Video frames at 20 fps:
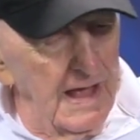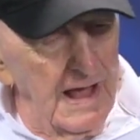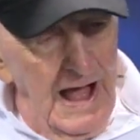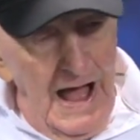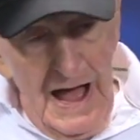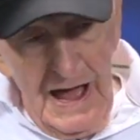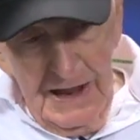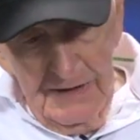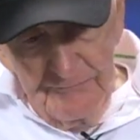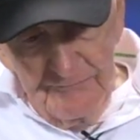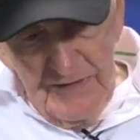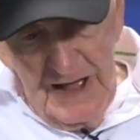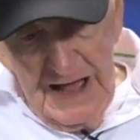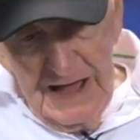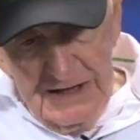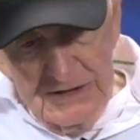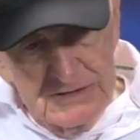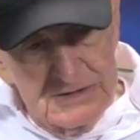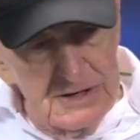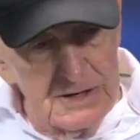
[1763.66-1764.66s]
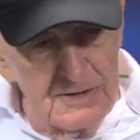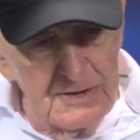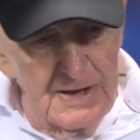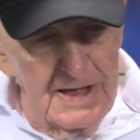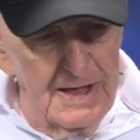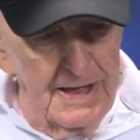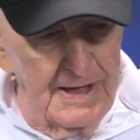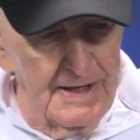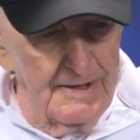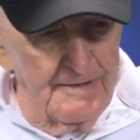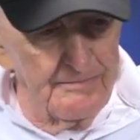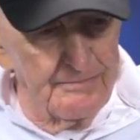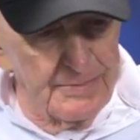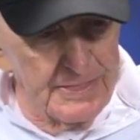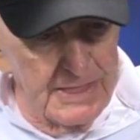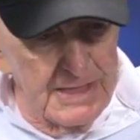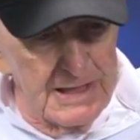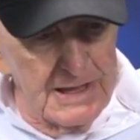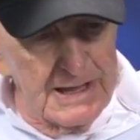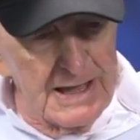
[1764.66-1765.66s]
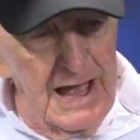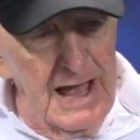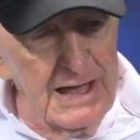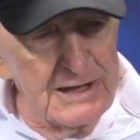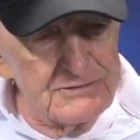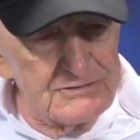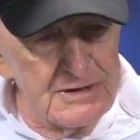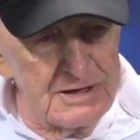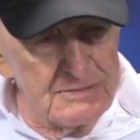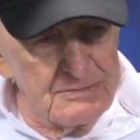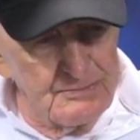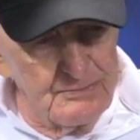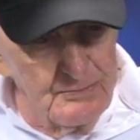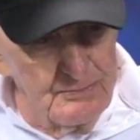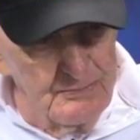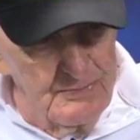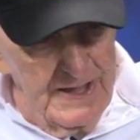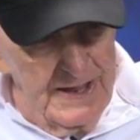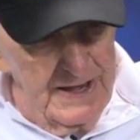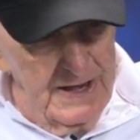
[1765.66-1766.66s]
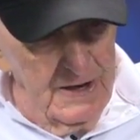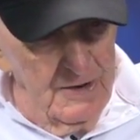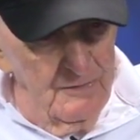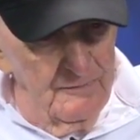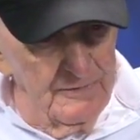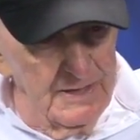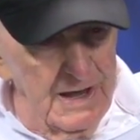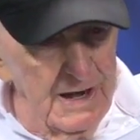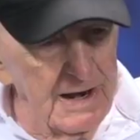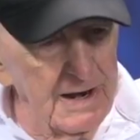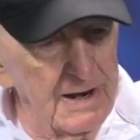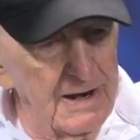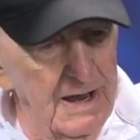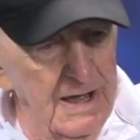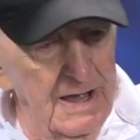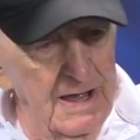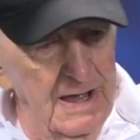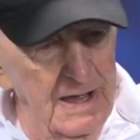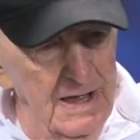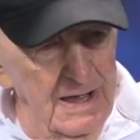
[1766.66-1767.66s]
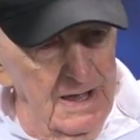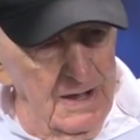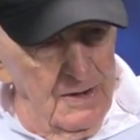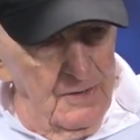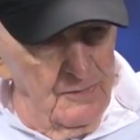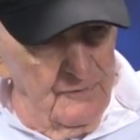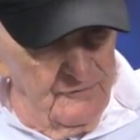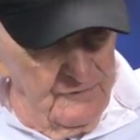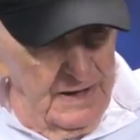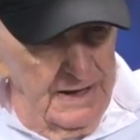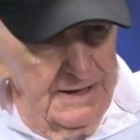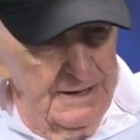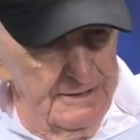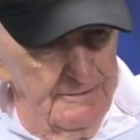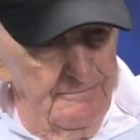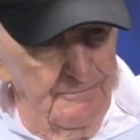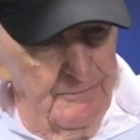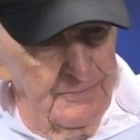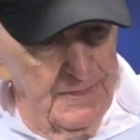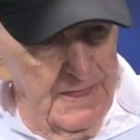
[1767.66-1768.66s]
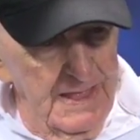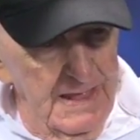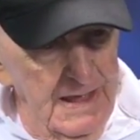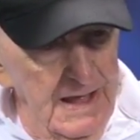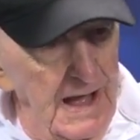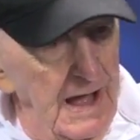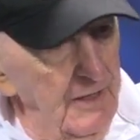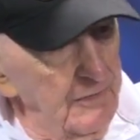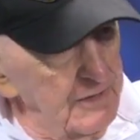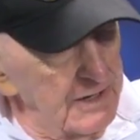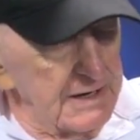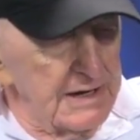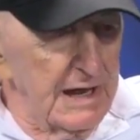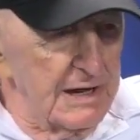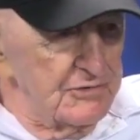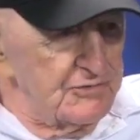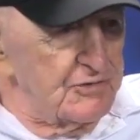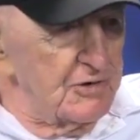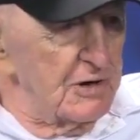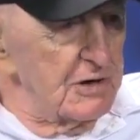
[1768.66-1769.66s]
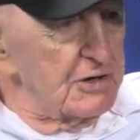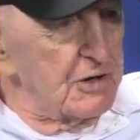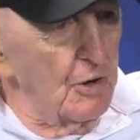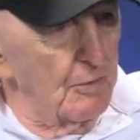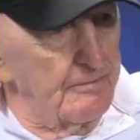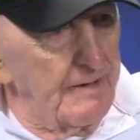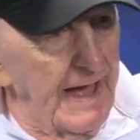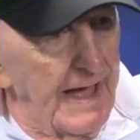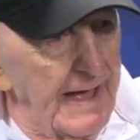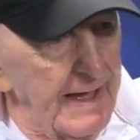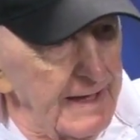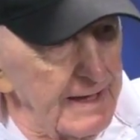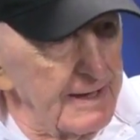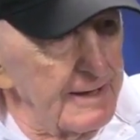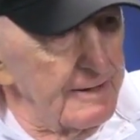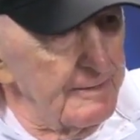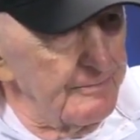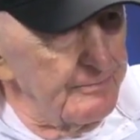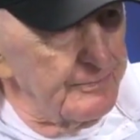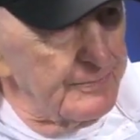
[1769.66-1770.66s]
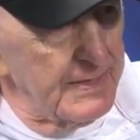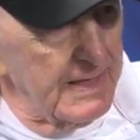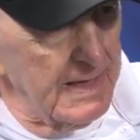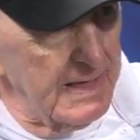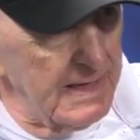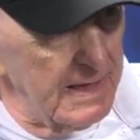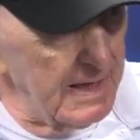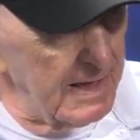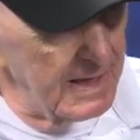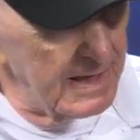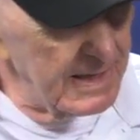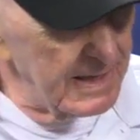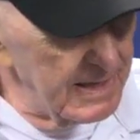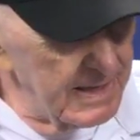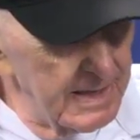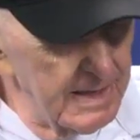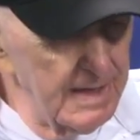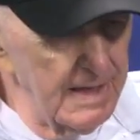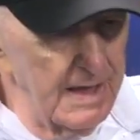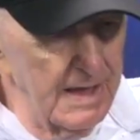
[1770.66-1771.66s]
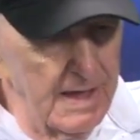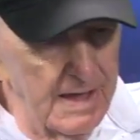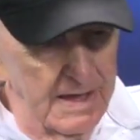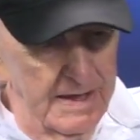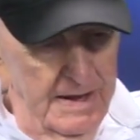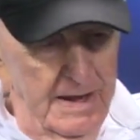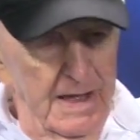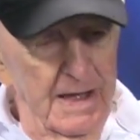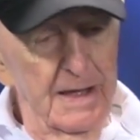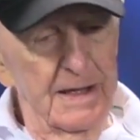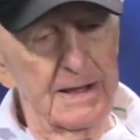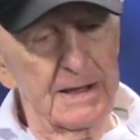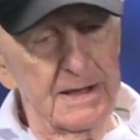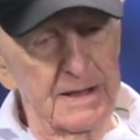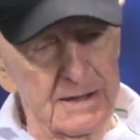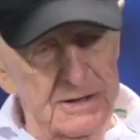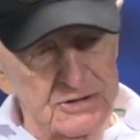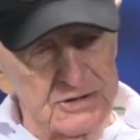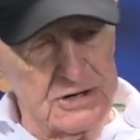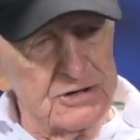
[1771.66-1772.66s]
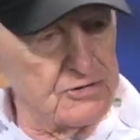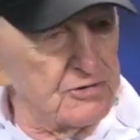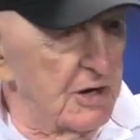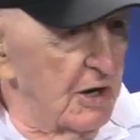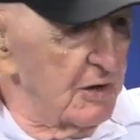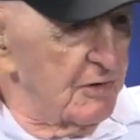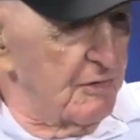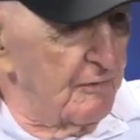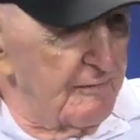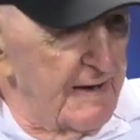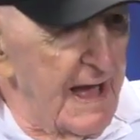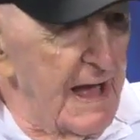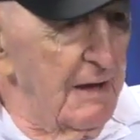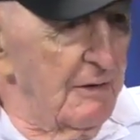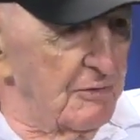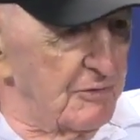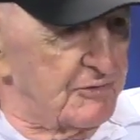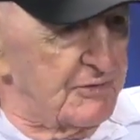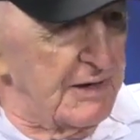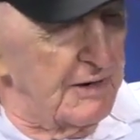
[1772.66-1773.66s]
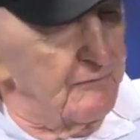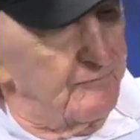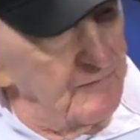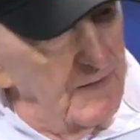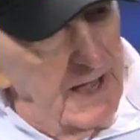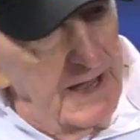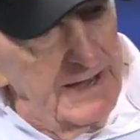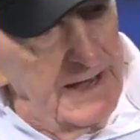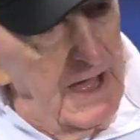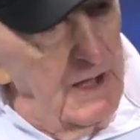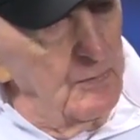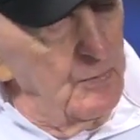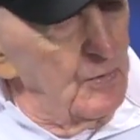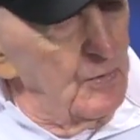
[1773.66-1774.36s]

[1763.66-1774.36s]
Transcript: I advised the guys that been over there who were fighting them. I think they should go back and just look around and see, find out